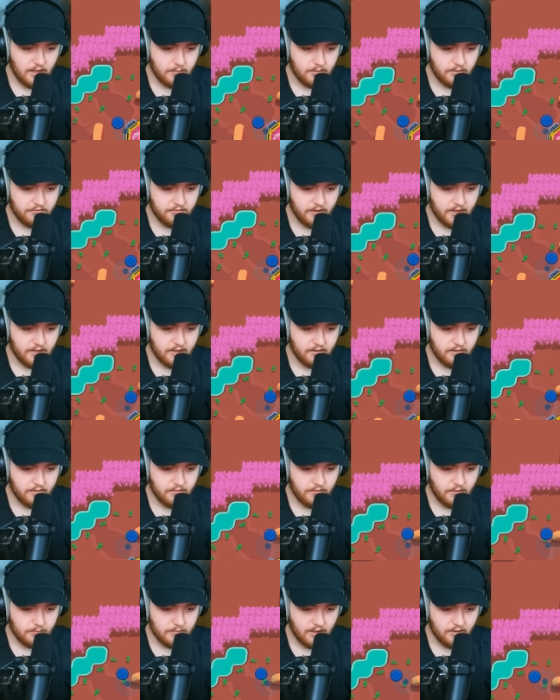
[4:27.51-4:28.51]
I'm afraid
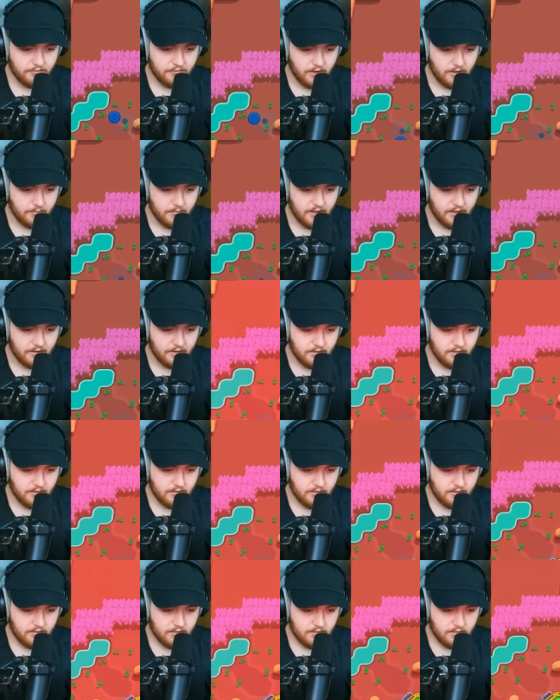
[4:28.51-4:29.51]
of... I'm not afraid of Meg.
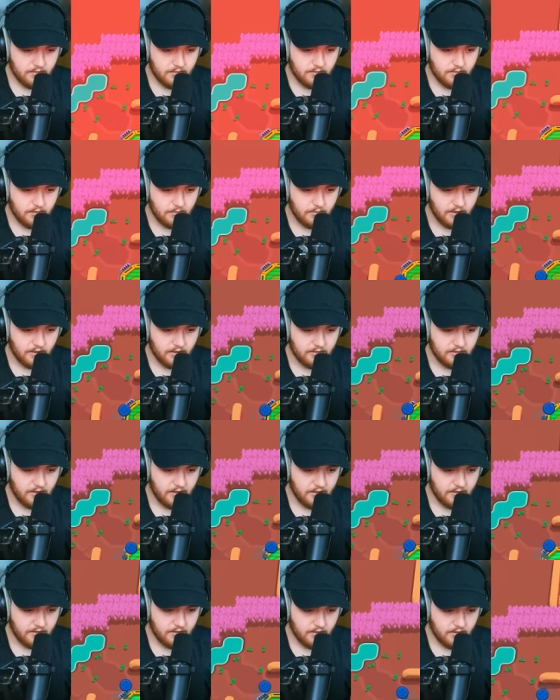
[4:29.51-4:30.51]
I'm not gonna
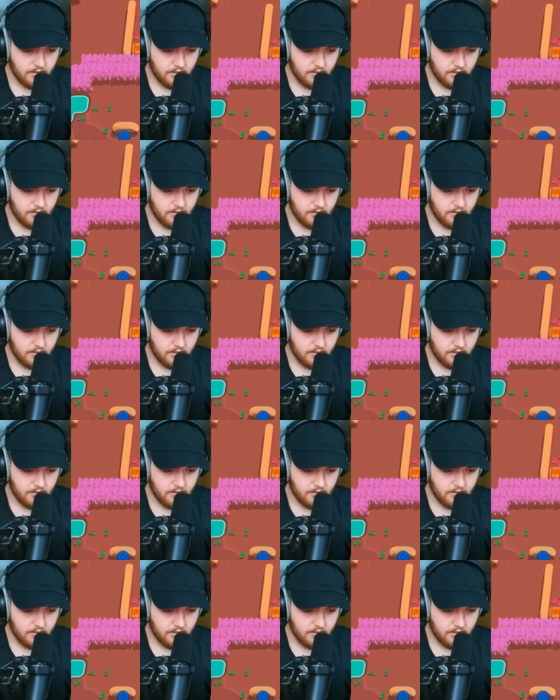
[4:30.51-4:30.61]
lie.